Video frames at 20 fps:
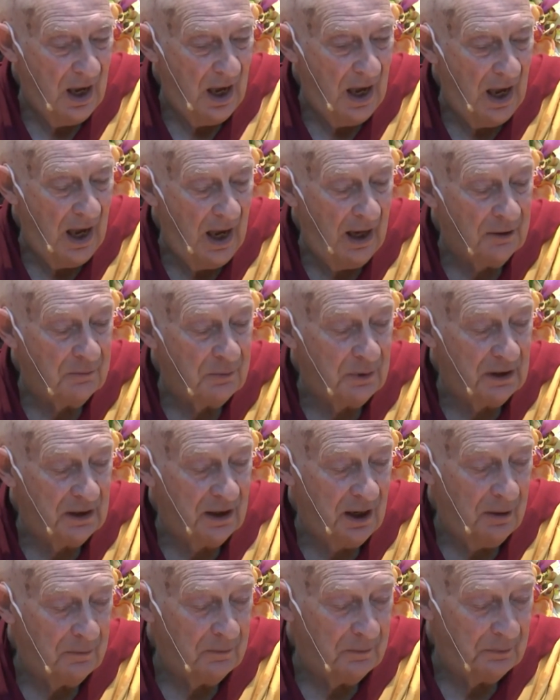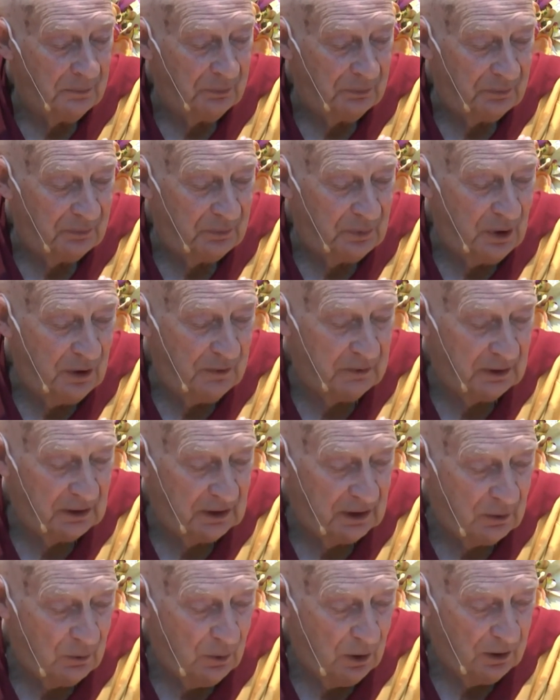and become
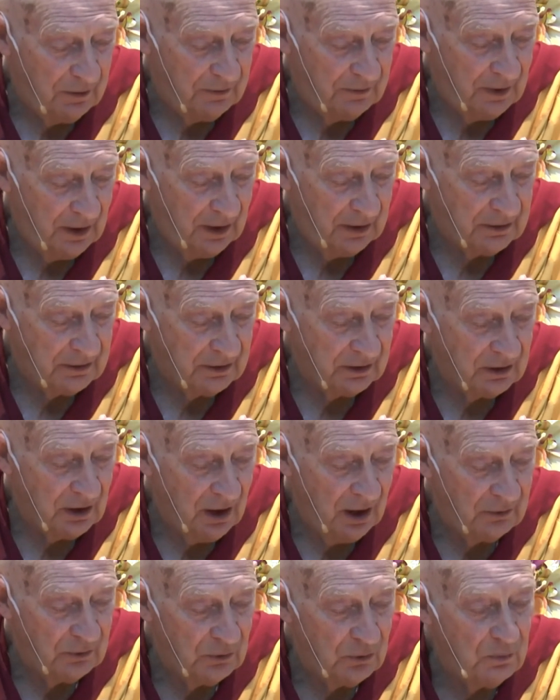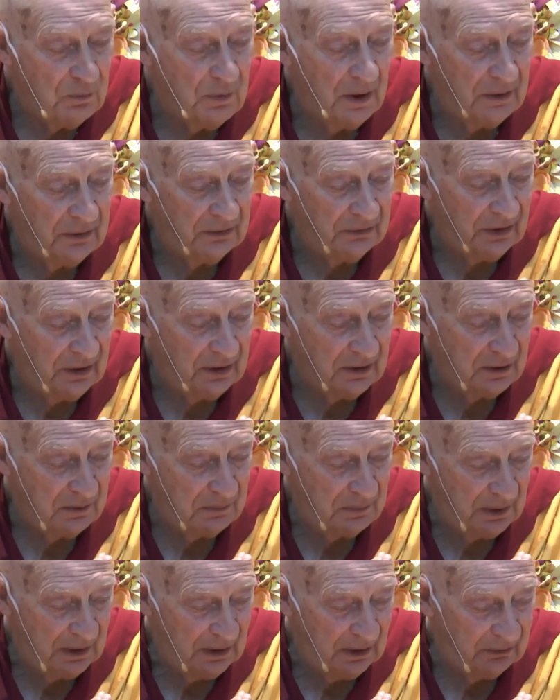perfectly qualified to guide all mother
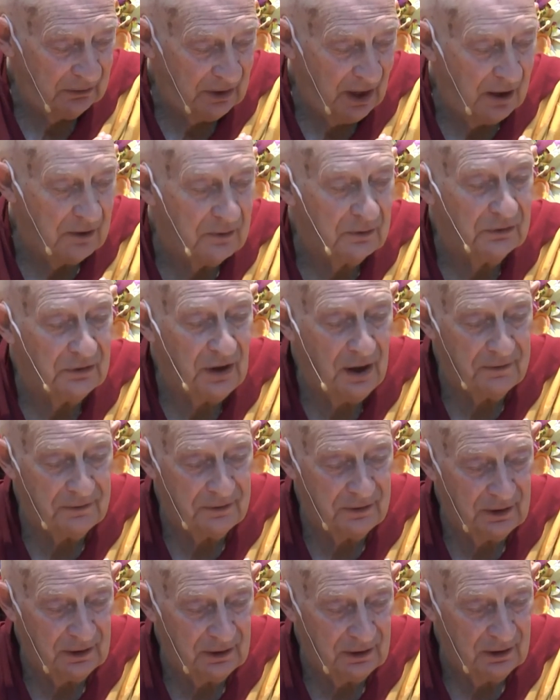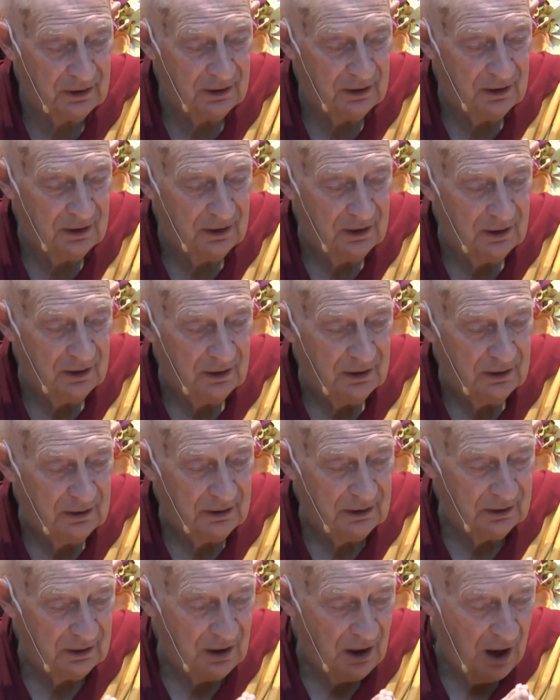sentient beings out of suffering. I
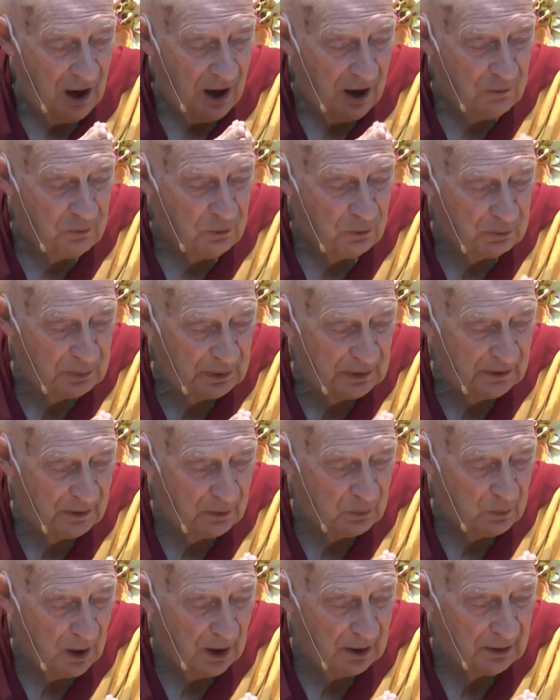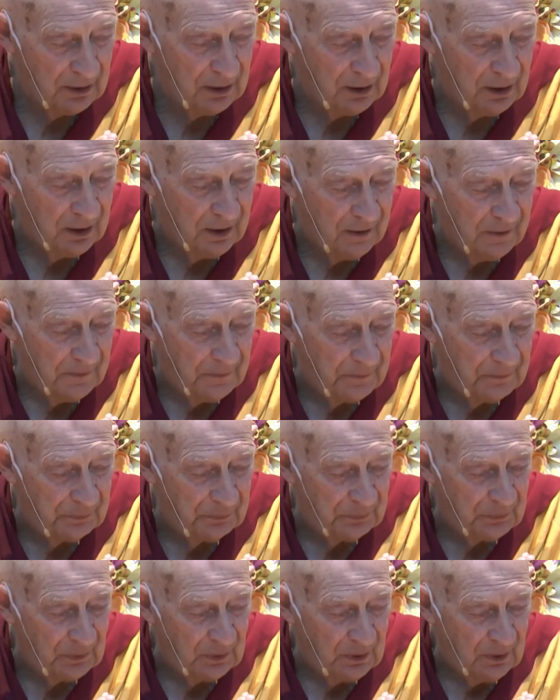think I will be the one
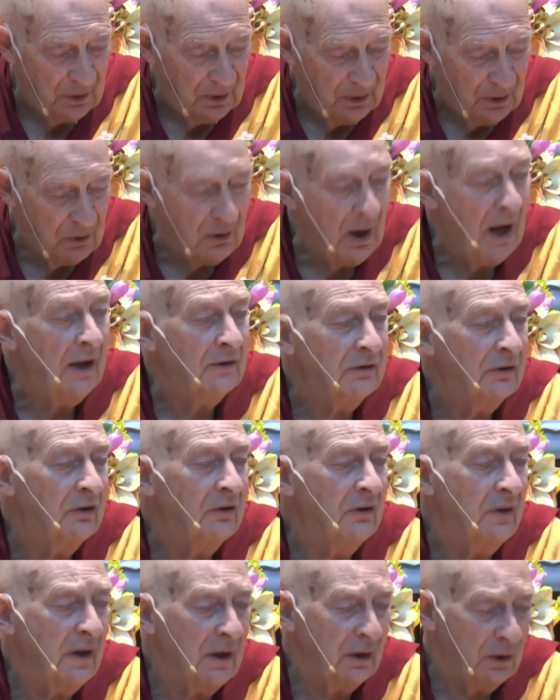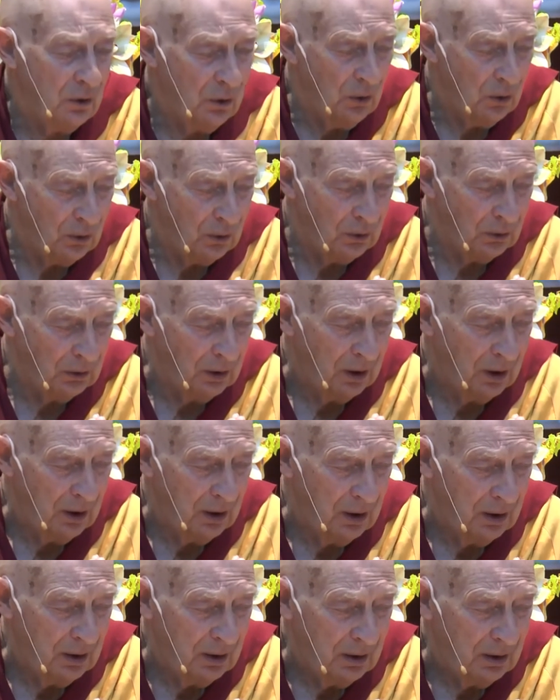who answers their call
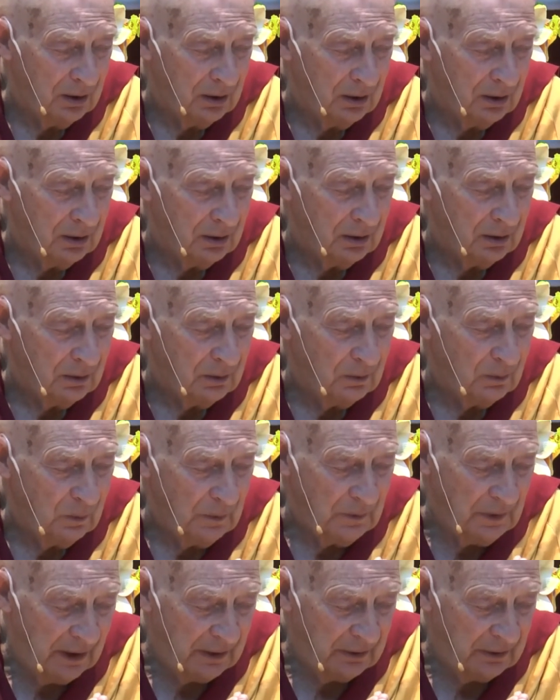when they